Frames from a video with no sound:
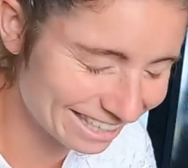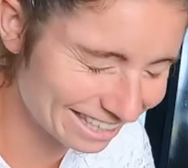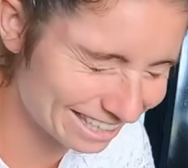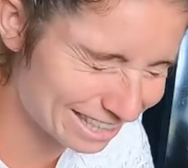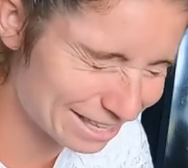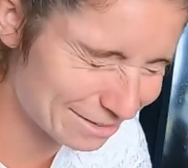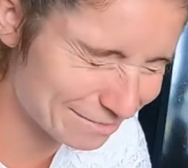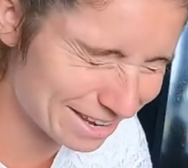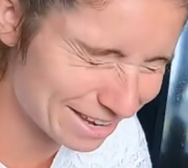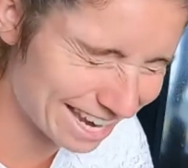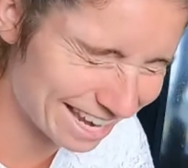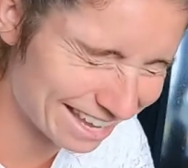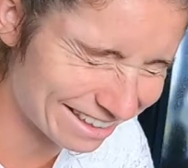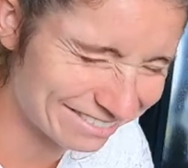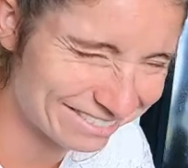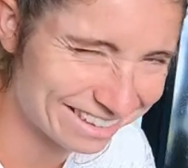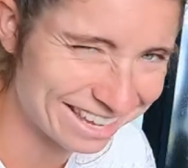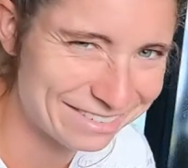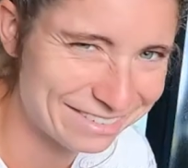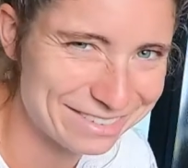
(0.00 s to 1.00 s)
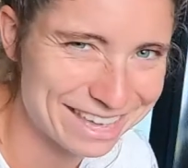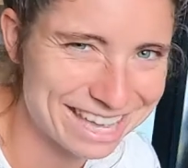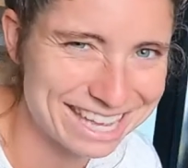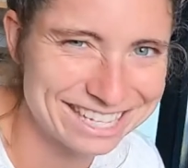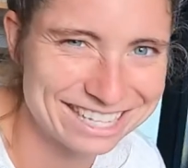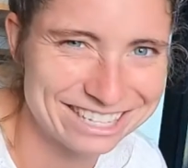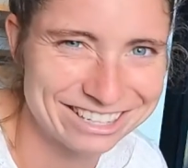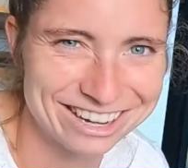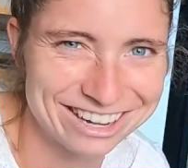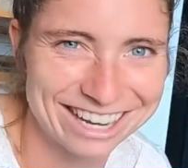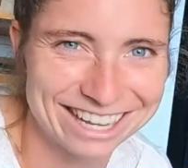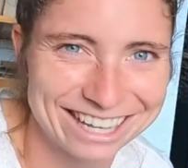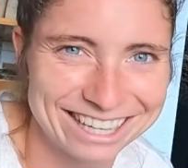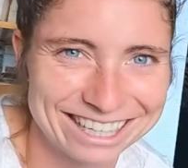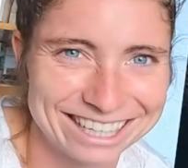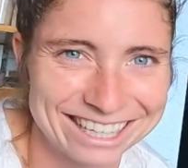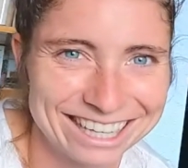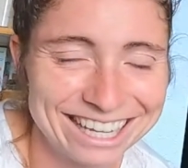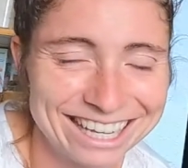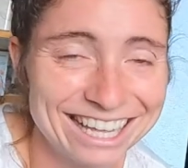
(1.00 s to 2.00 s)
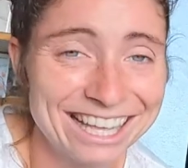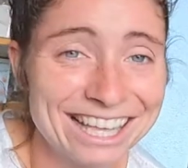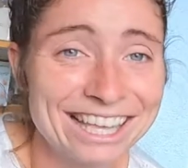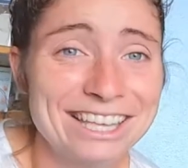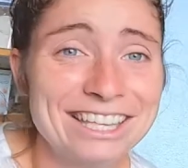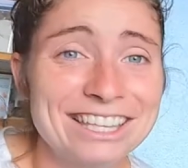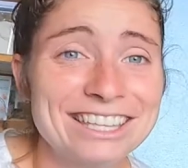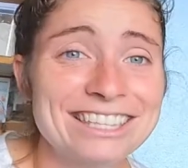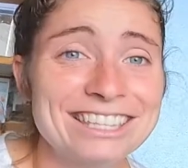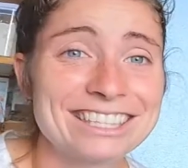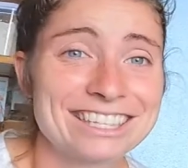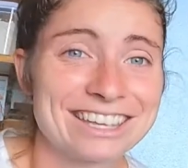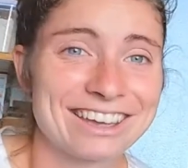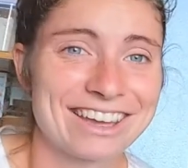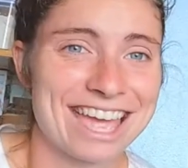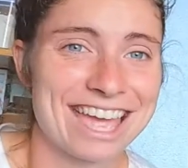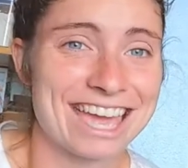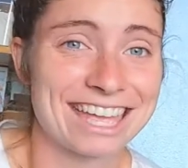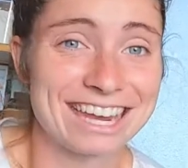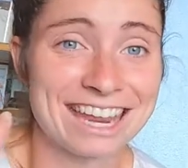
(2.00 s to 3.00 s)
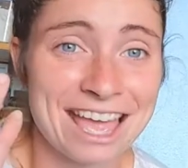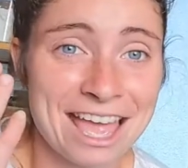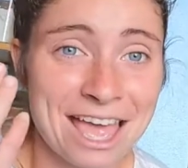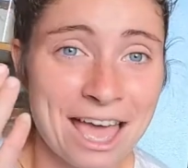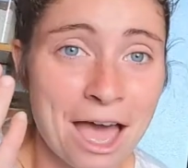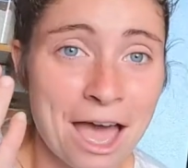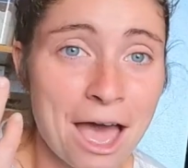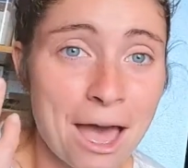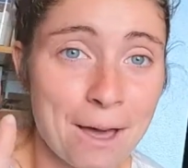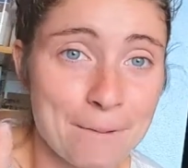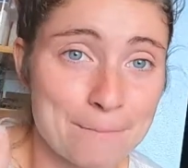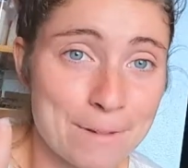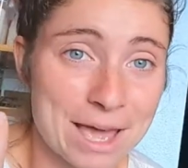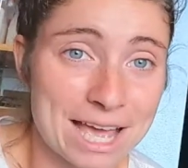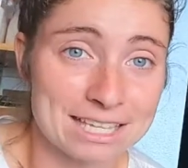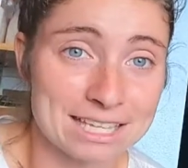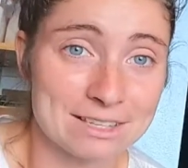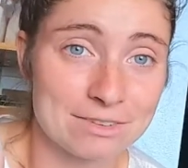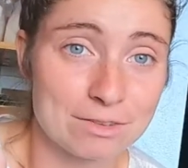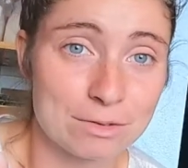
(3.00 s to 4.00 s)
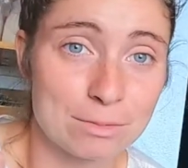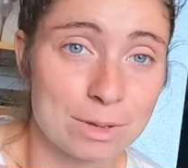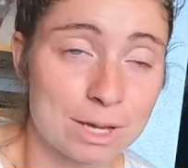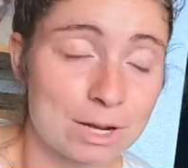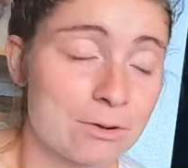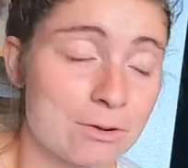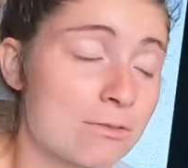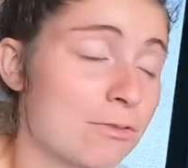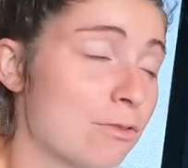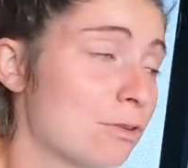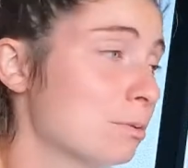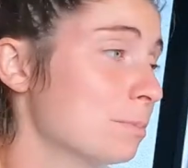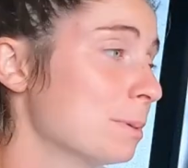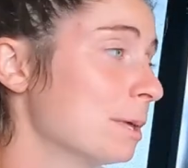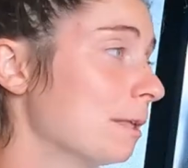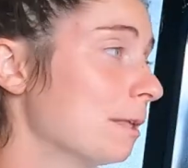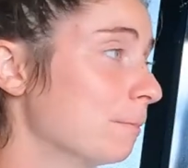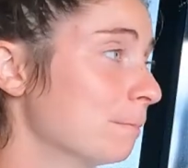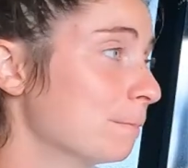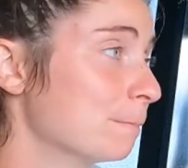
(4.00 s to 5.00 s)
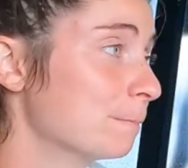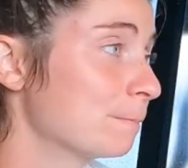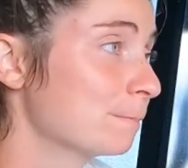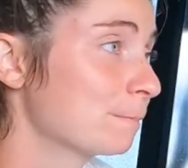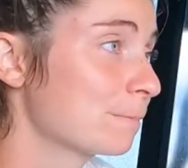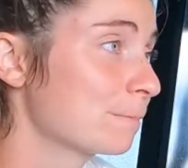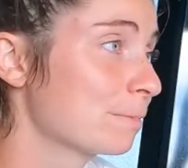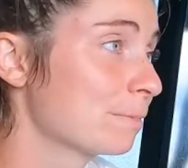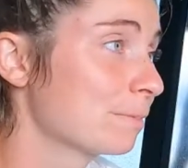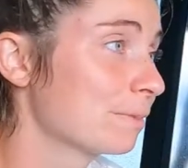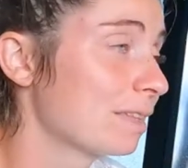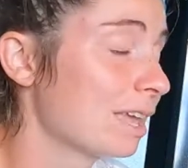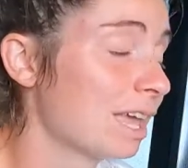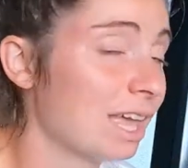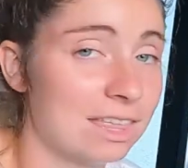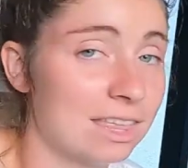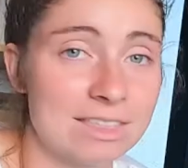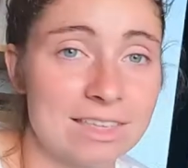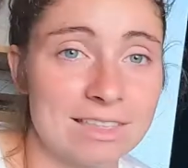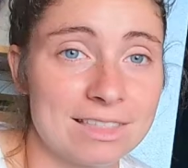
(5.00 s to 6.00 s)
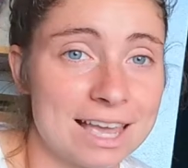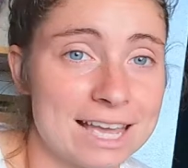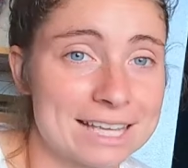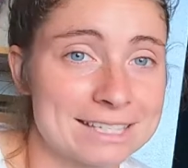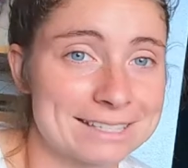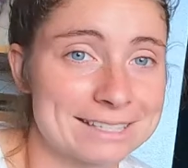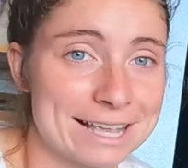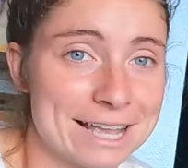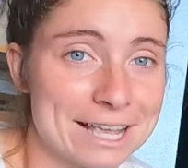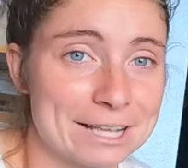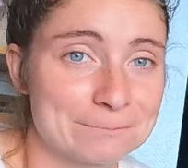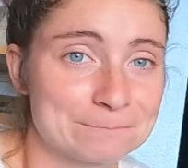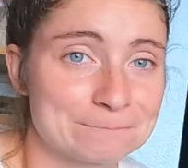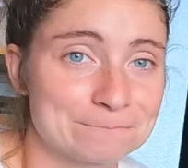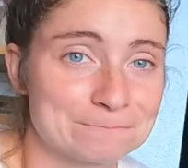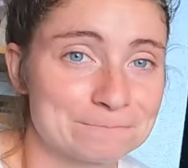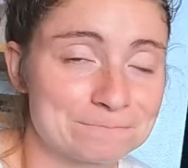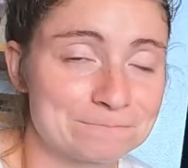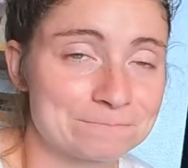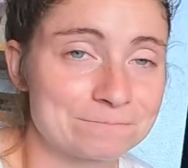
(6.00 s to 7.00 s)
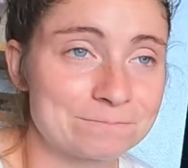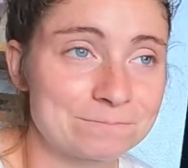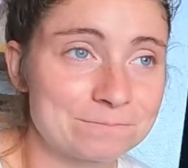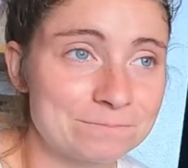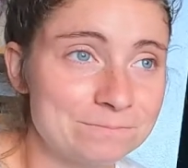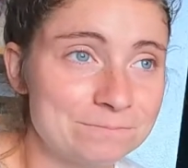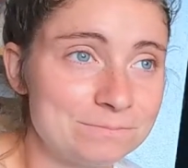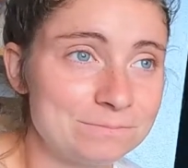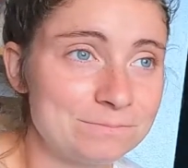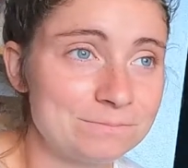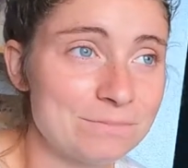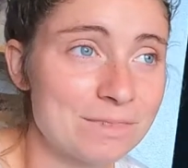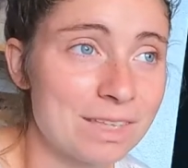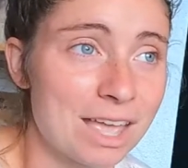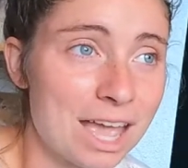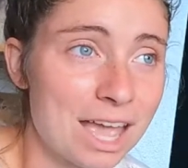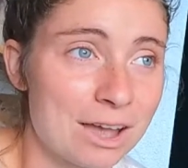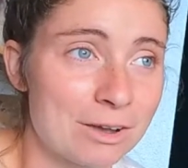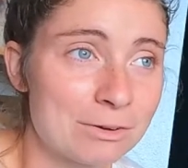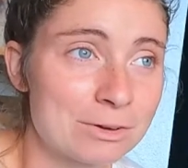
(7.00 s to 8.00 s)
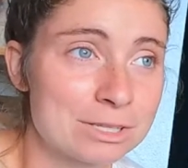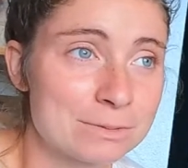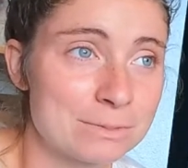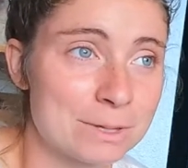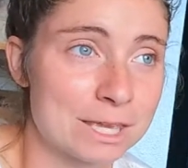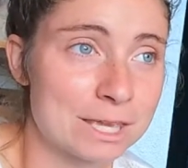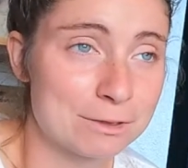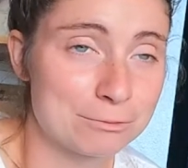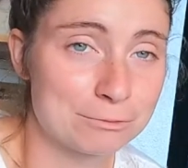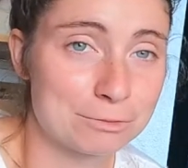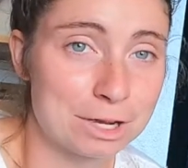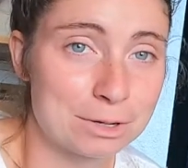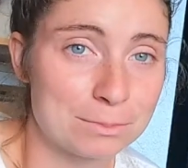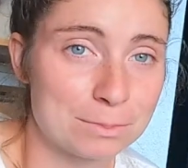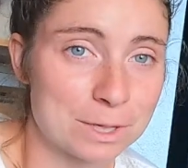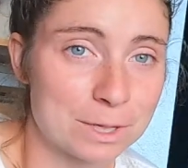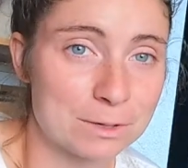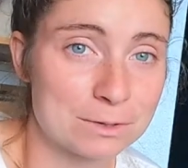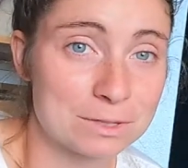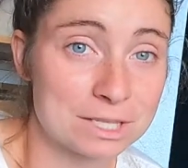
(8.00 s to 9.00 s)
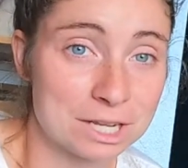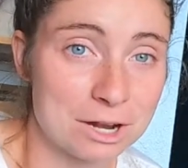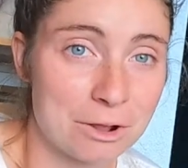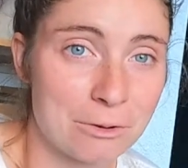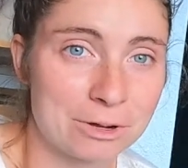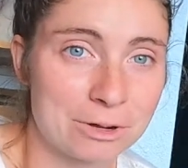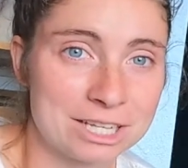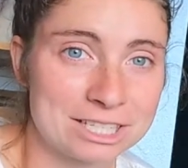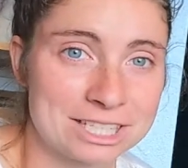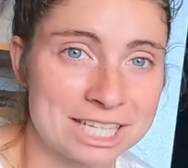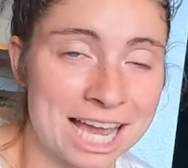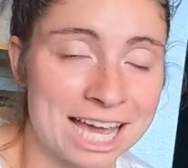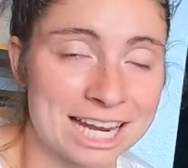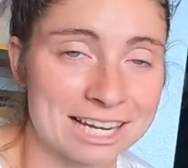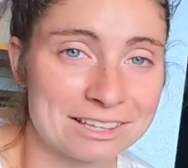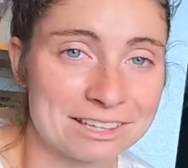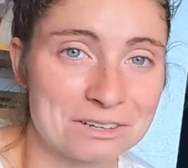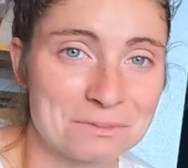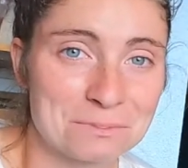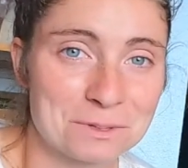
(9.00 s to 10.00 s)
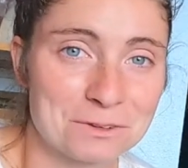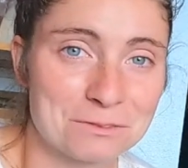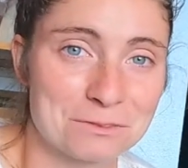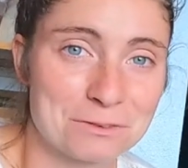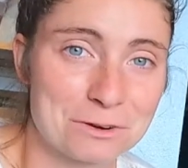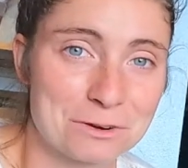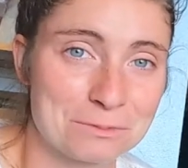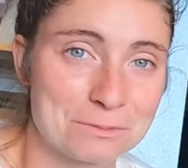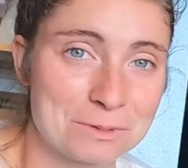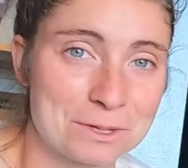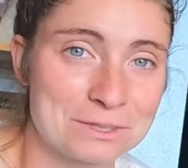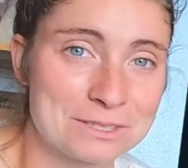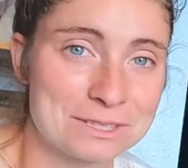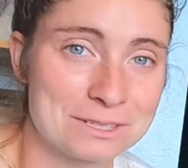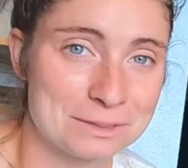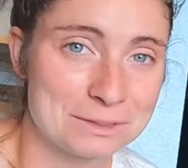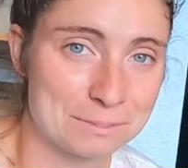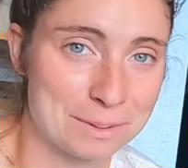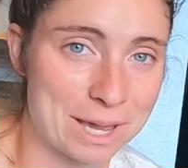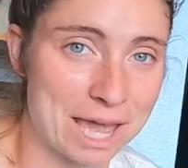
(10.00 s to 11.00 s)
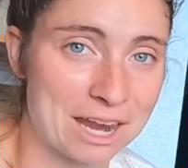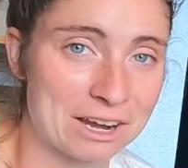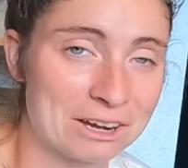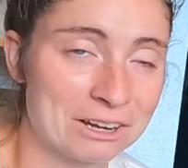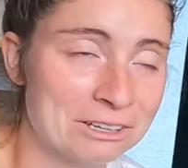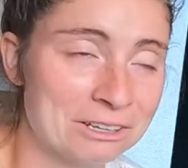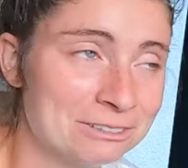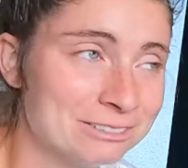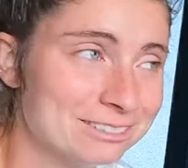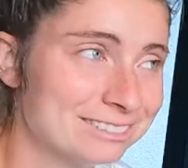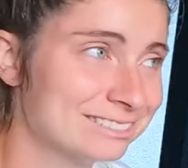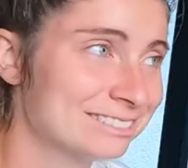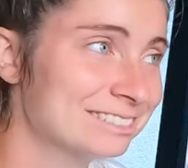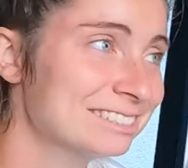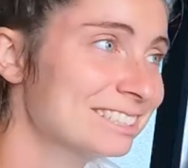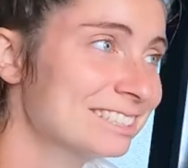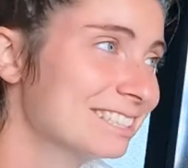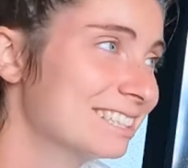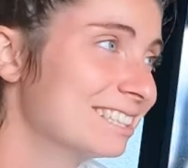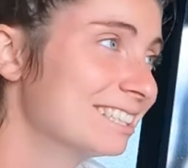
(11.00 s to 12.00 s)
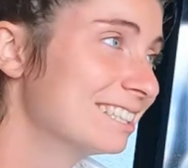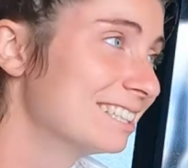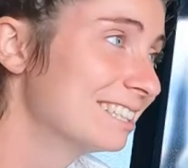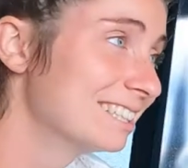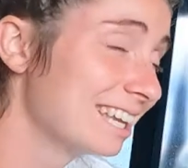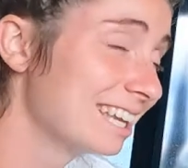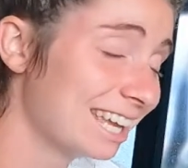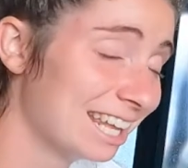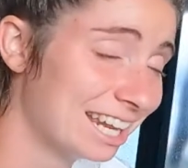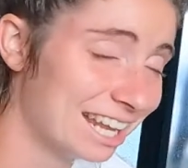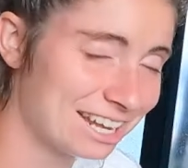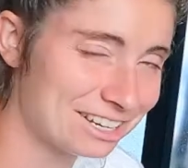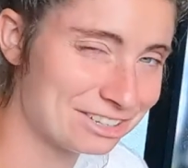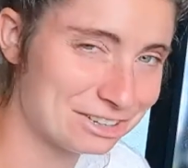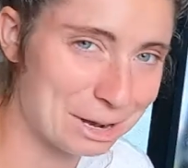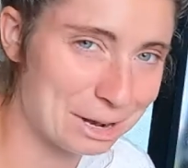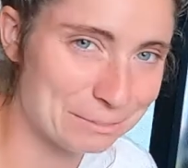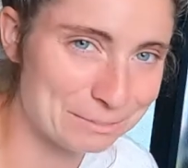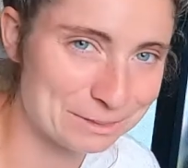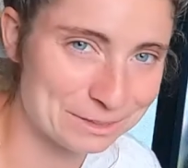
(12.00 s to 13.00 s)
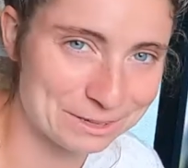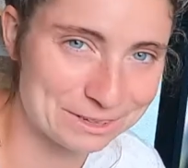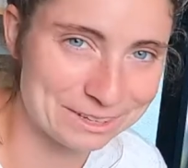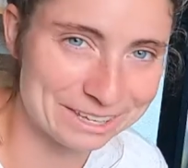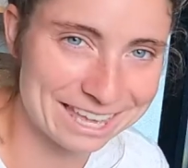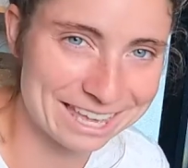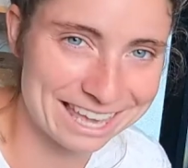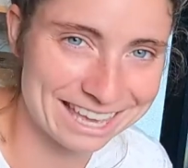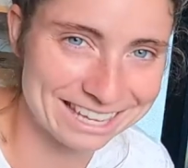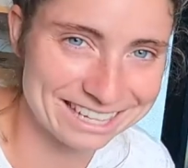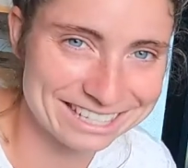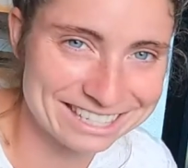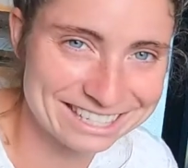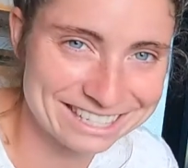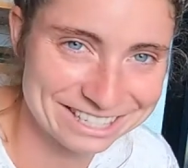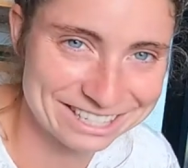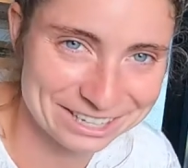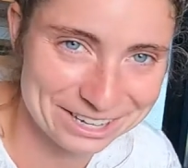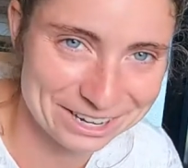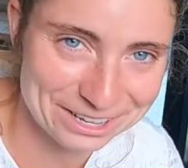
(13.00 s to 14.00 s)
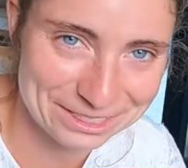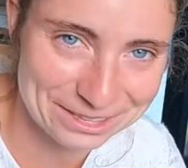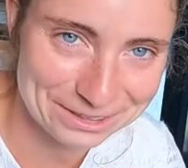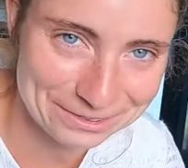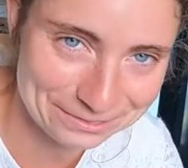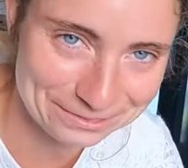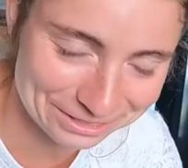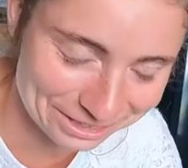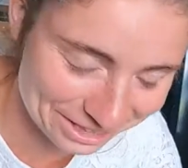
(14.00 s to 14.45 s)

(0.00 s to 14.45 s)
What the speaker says: in the back of my pantry. So I had a massive amount of cornmeal. And then last night, I was making fried pickles and I wanted to add a little bit of cornmeal to the batter. And I dropped the whole canister on the